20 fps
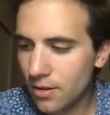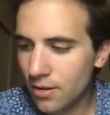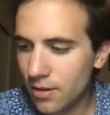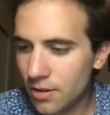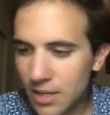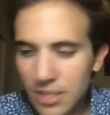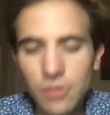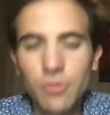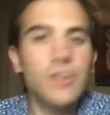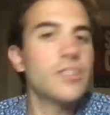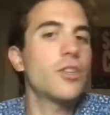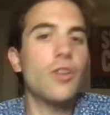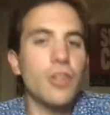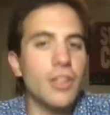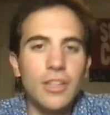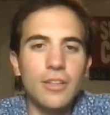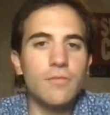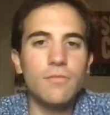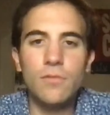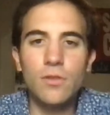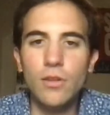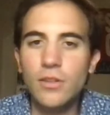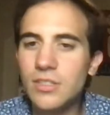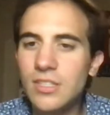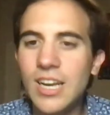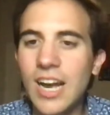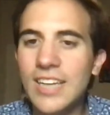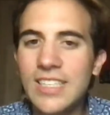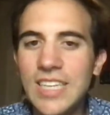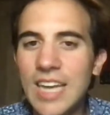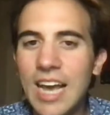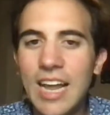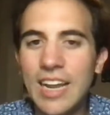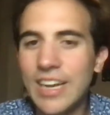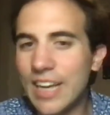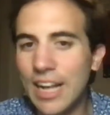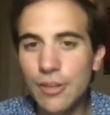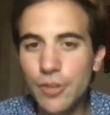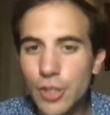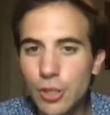Guess why it's called the
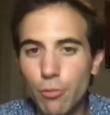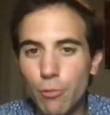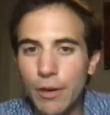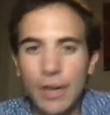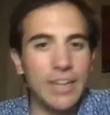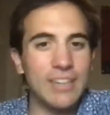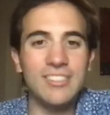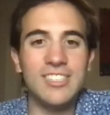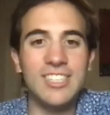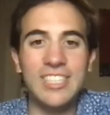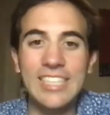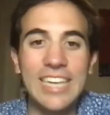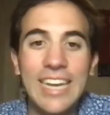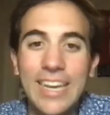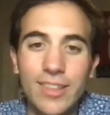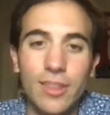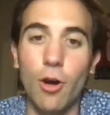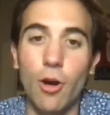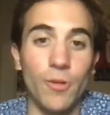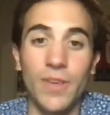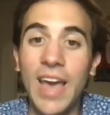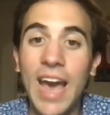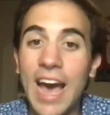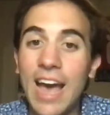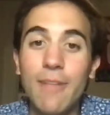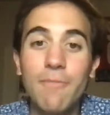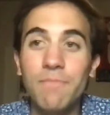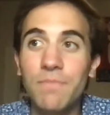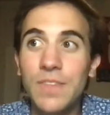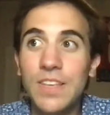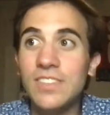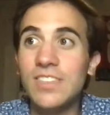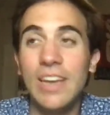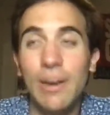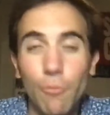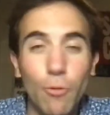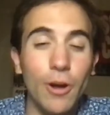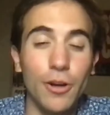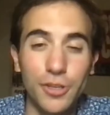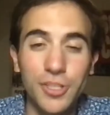Titanic. At least we didn't sink though yet, because
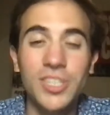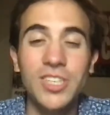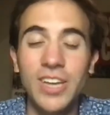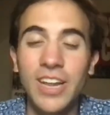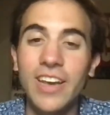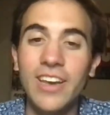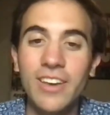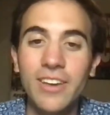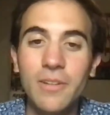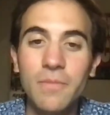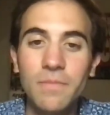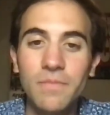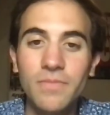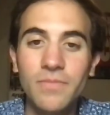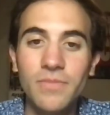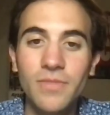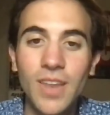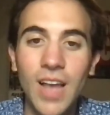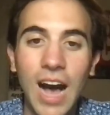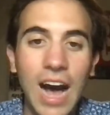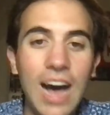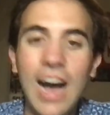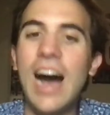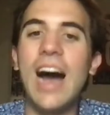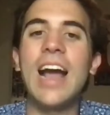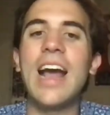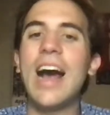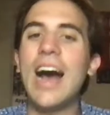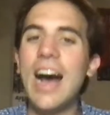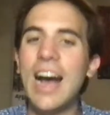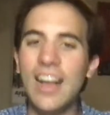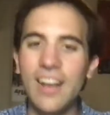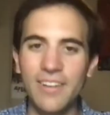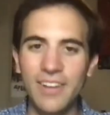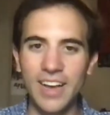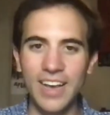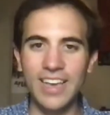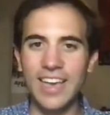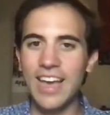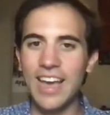it will sink.
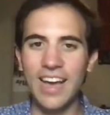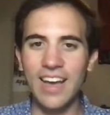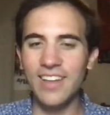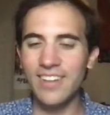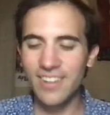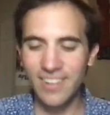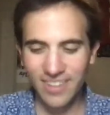I can't.